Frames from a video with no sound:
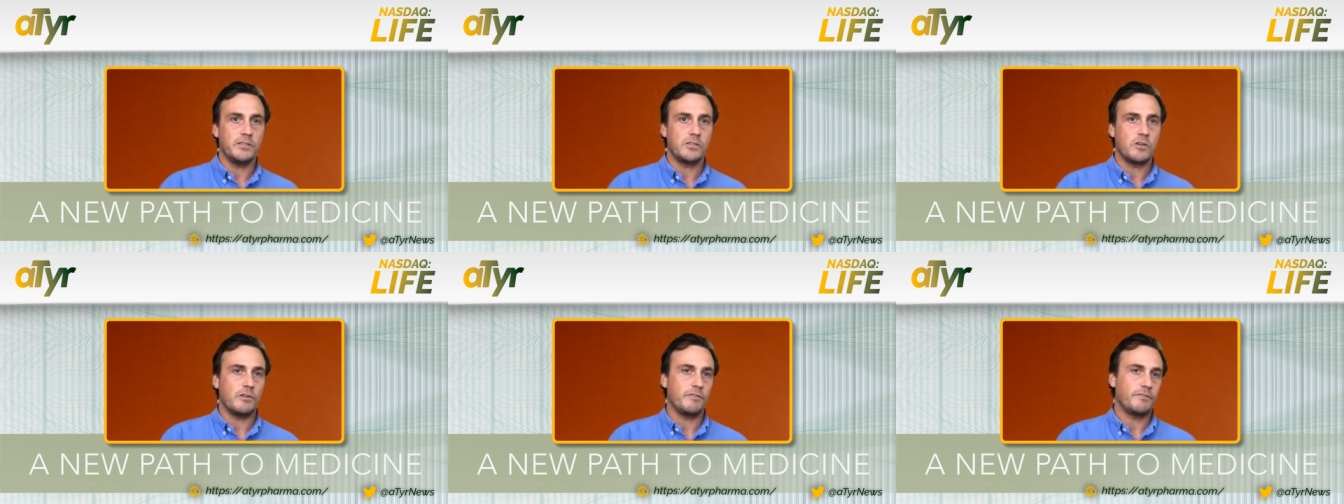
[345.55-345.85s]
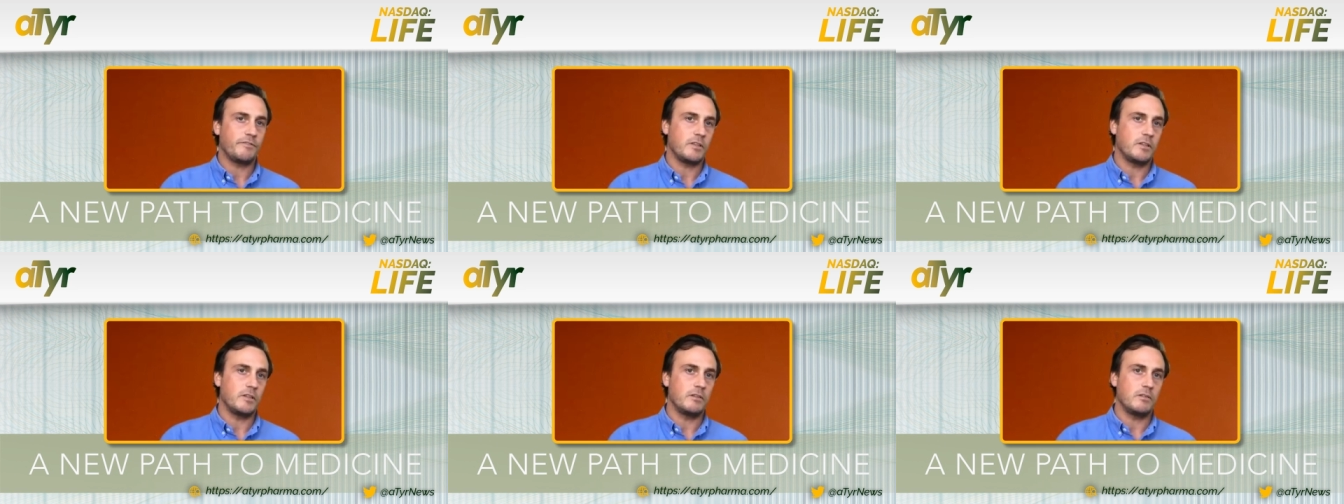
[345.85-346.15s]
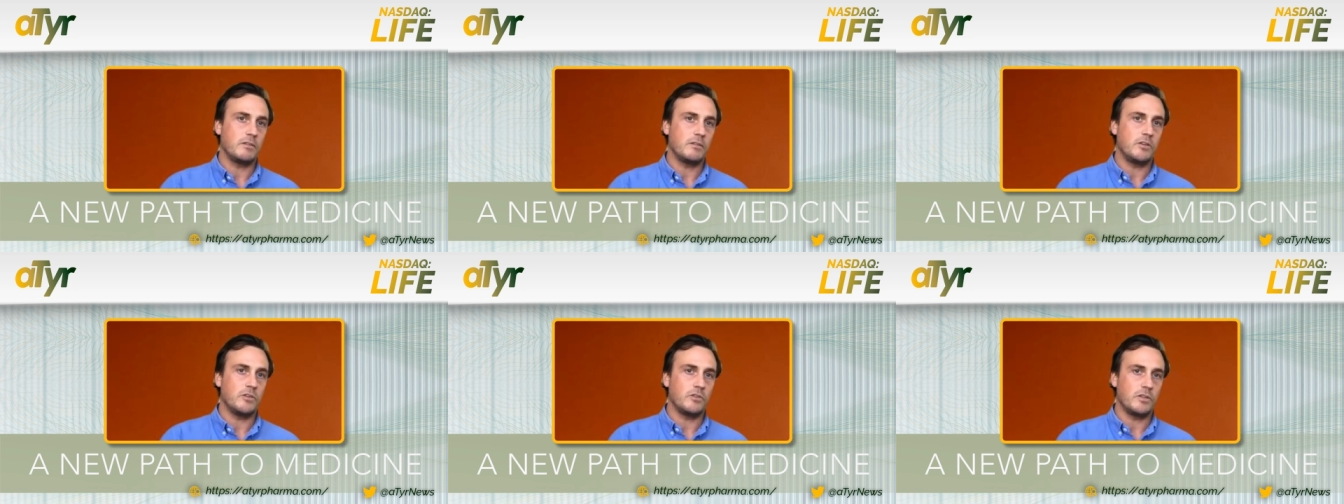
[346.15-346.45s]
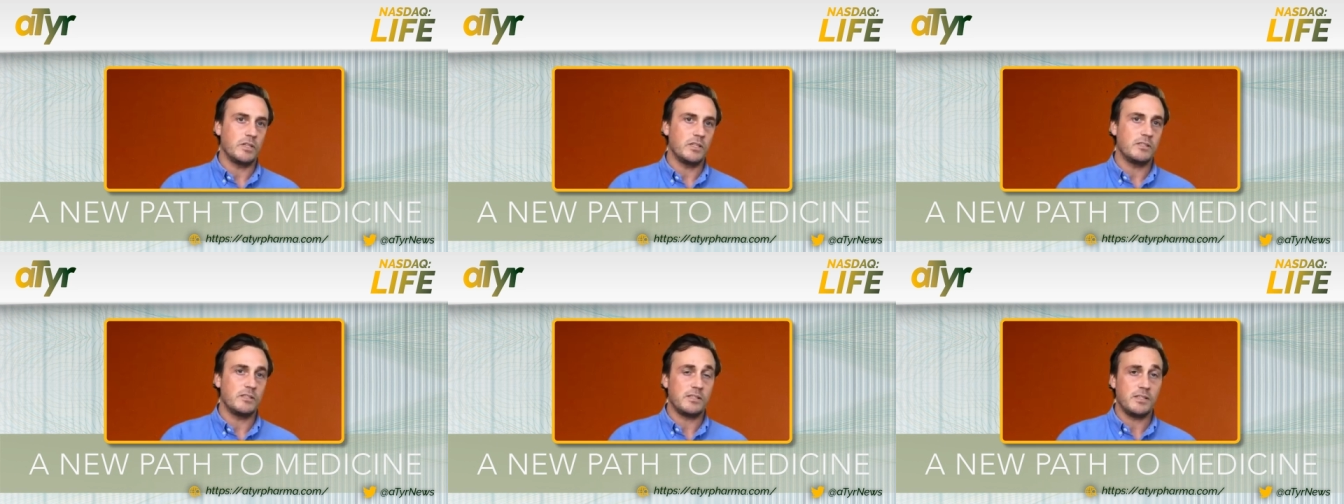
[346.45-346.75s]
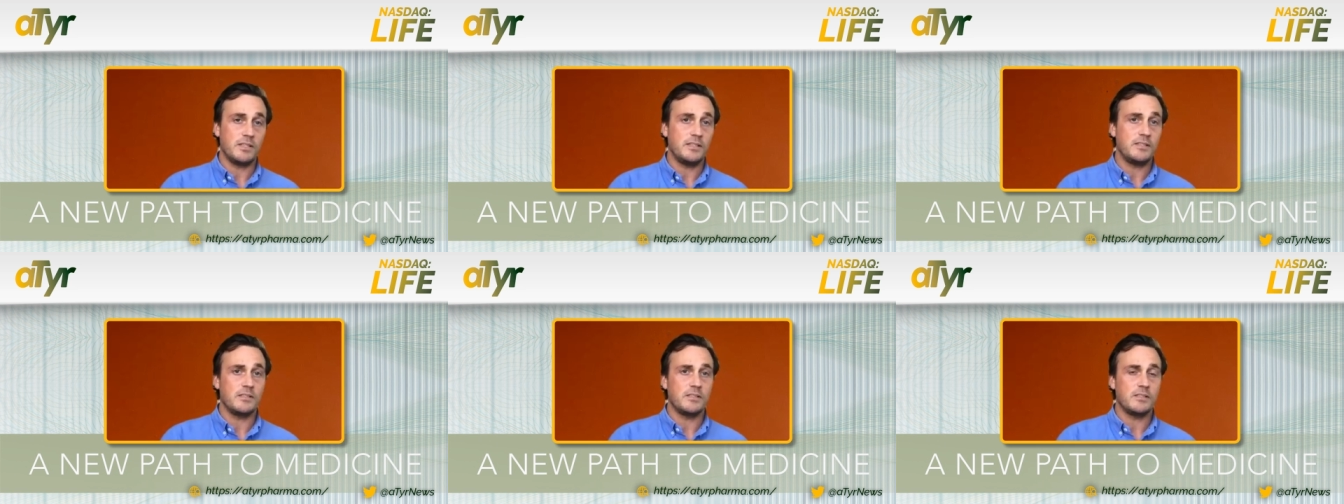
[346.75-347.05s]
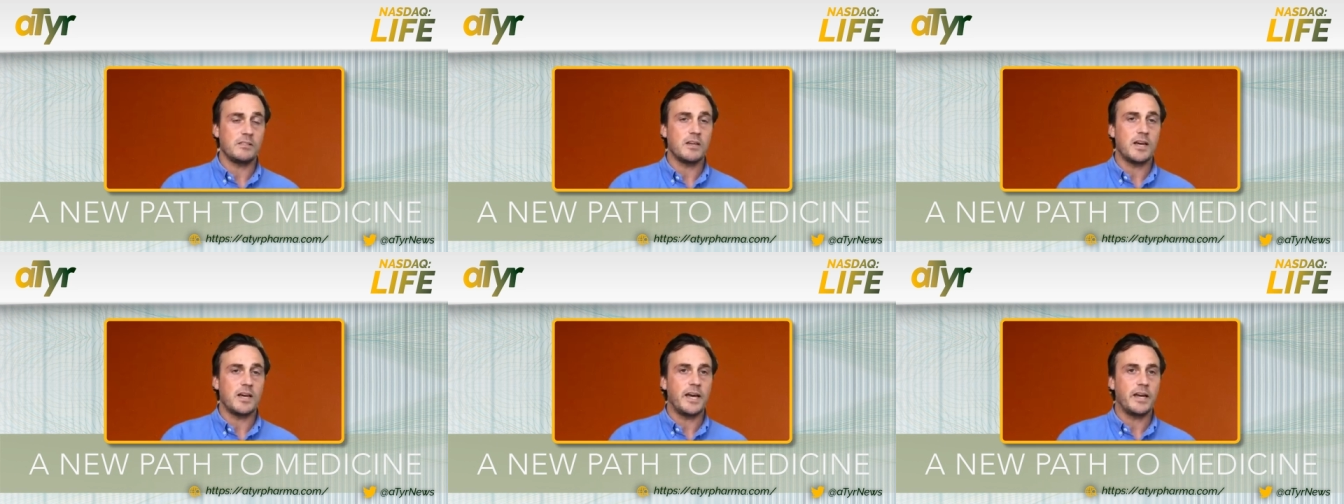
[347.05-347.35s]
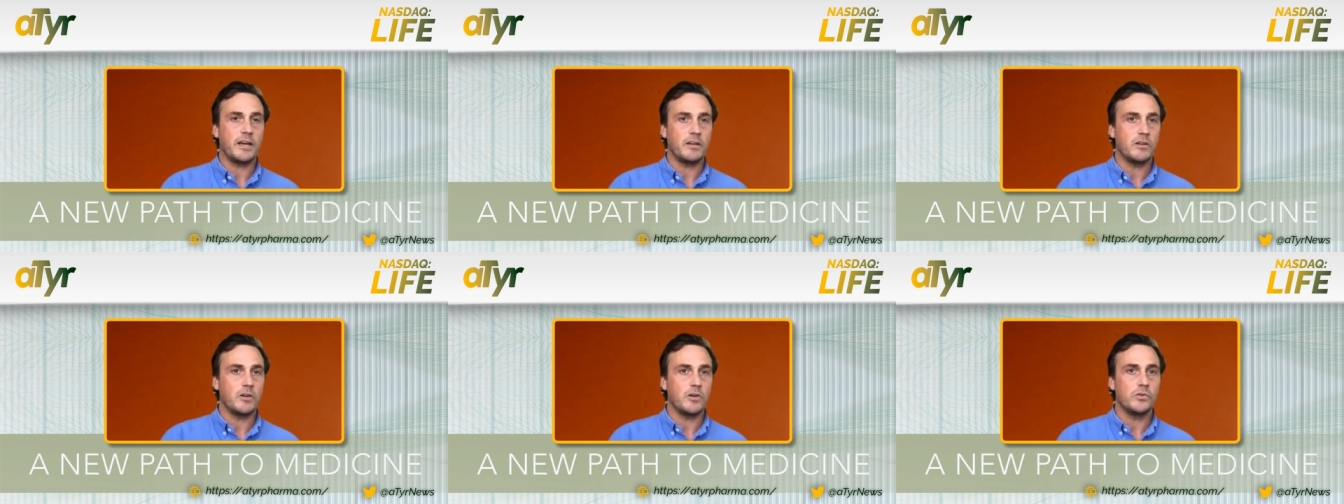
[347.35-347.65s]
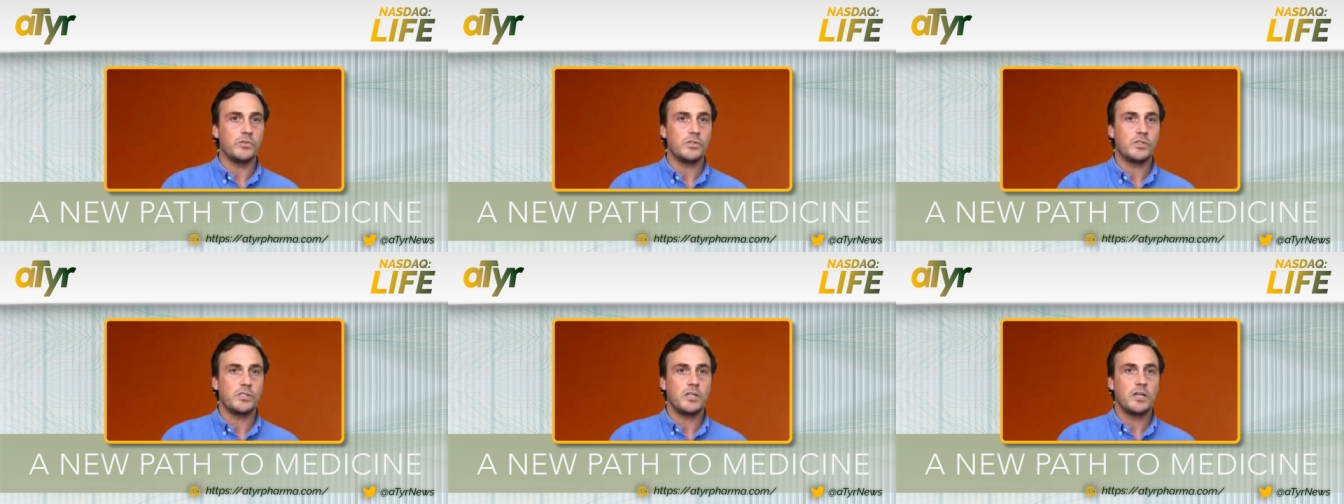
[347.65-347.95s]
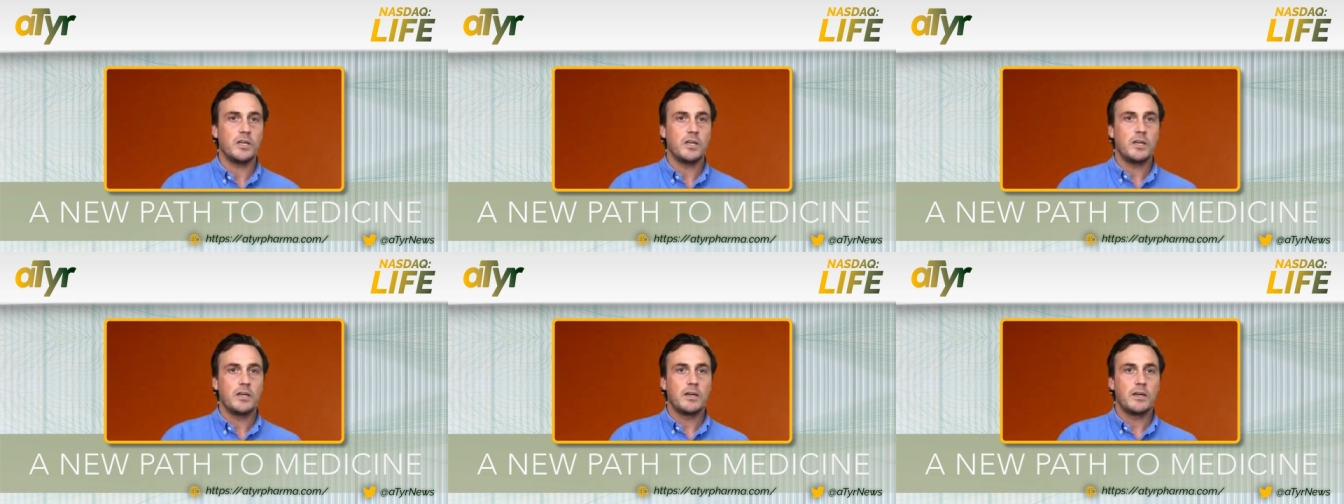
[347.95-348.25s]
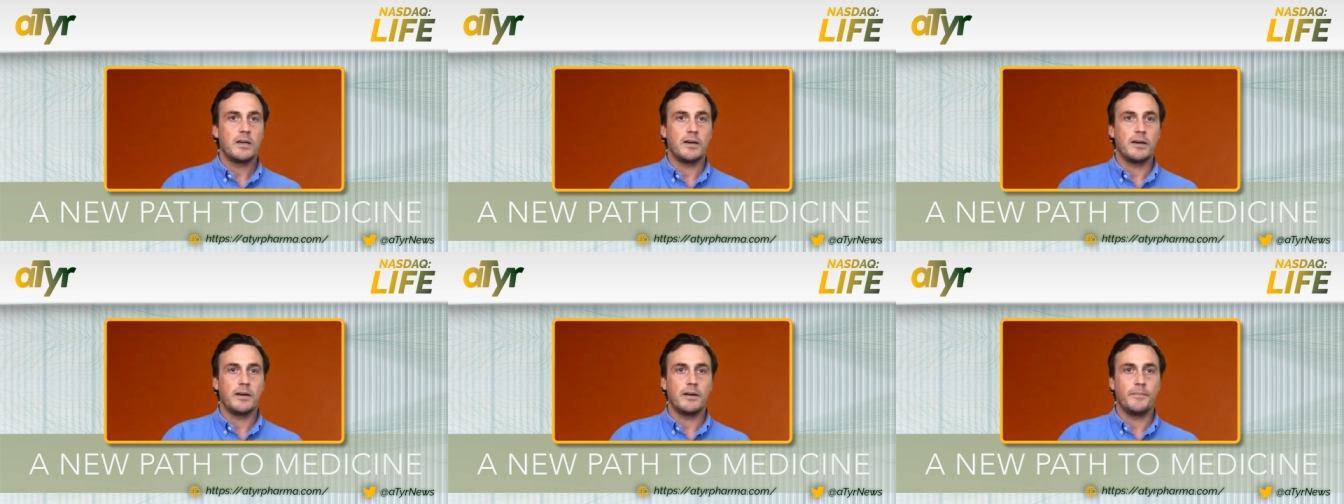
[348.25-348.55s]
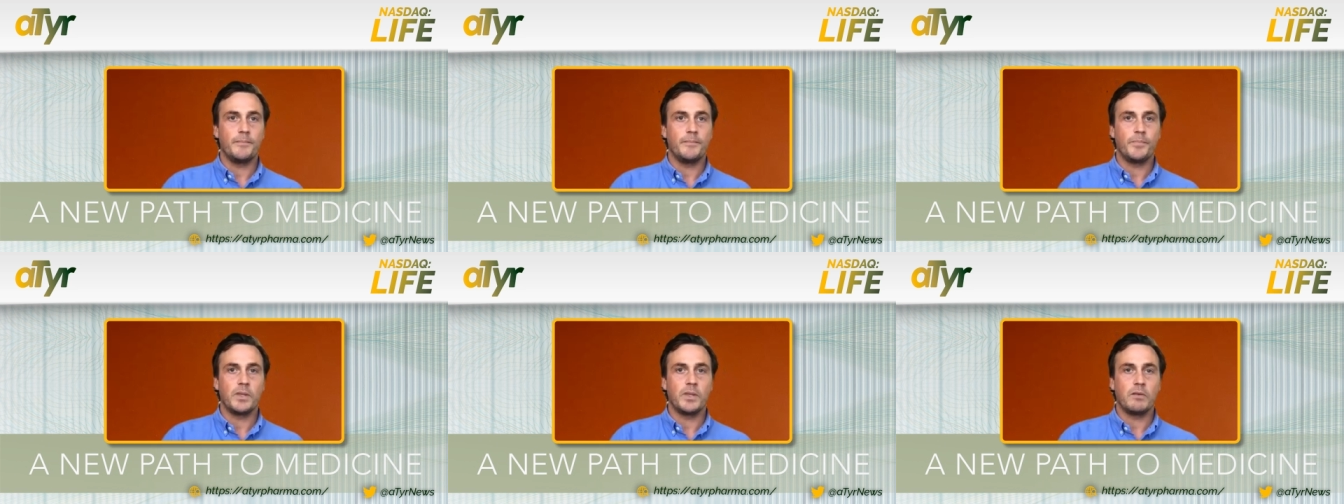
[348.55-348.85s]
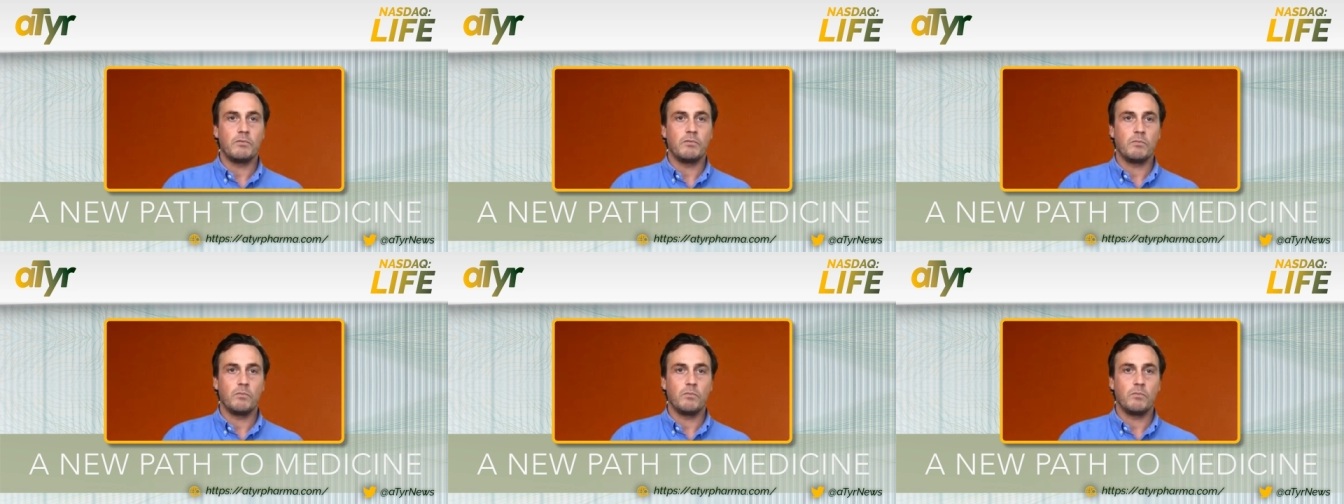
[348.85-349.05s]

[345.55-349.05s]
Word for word: Often, you know, the disease is diagnosed um,